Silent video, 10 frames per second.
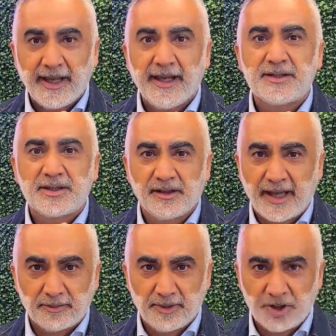It's the
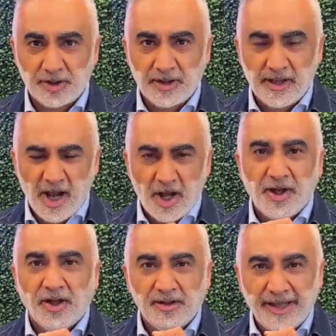language.
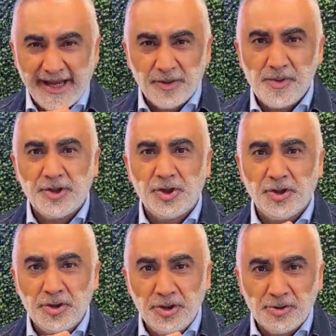The language you
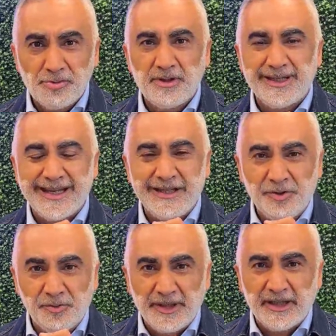use is
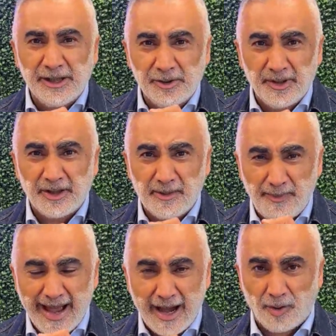really
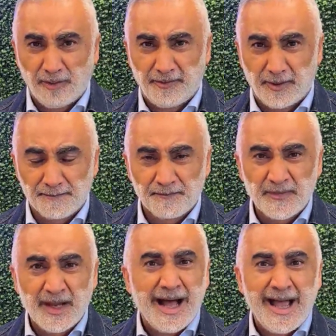powerful.
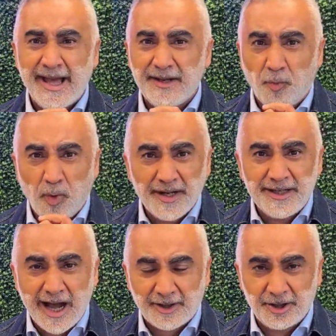I had one
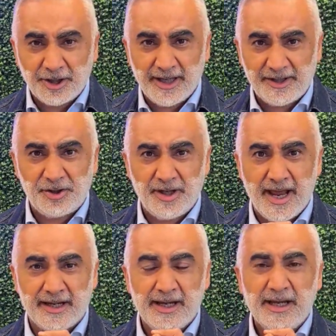doctor
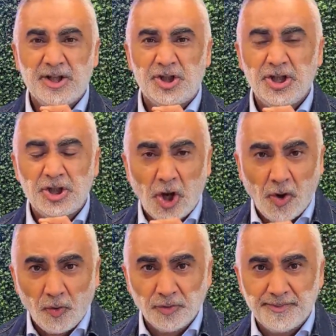yesterday. She
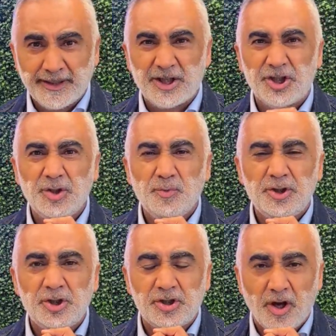told me she
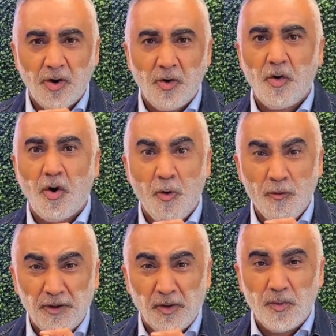was so
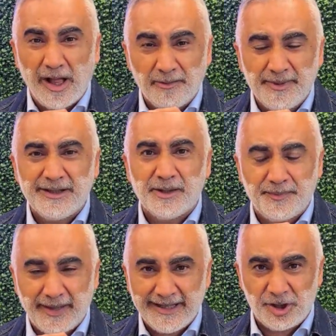overwhelming the
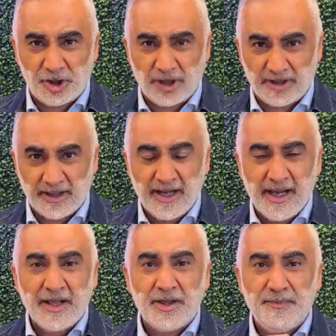patient.
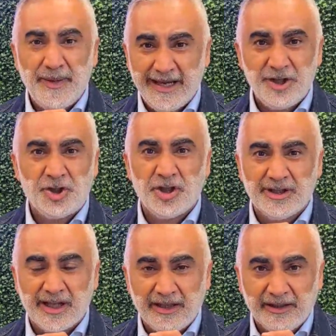The
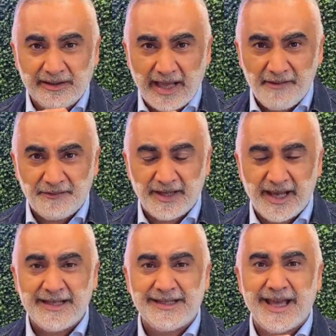patient left
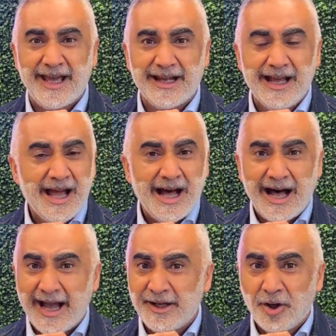and said,
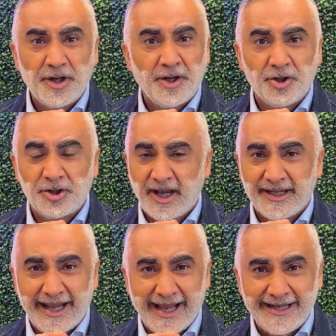I don't
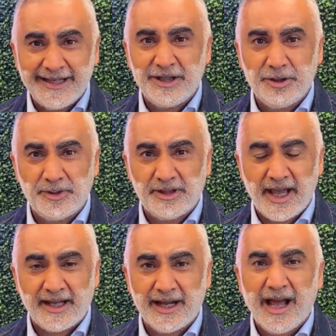understand anything you
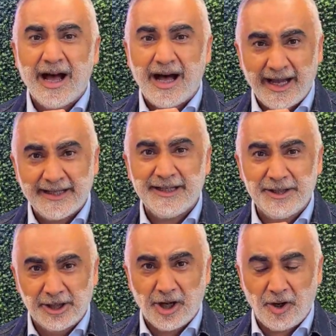said. I need
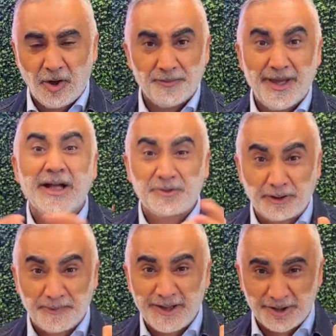to go home. And that's what
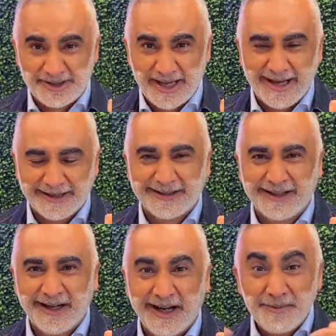the patient said.
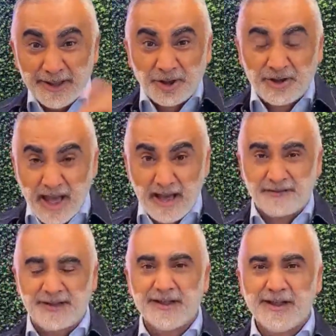And the patient
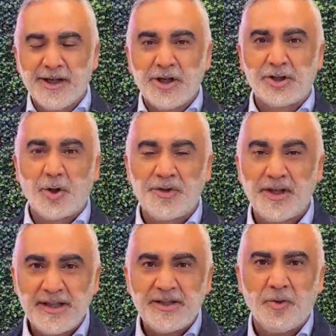left. So
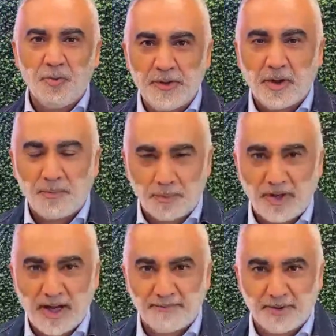this is a real
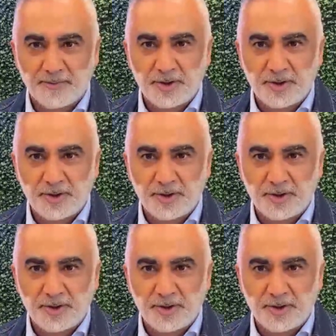problem.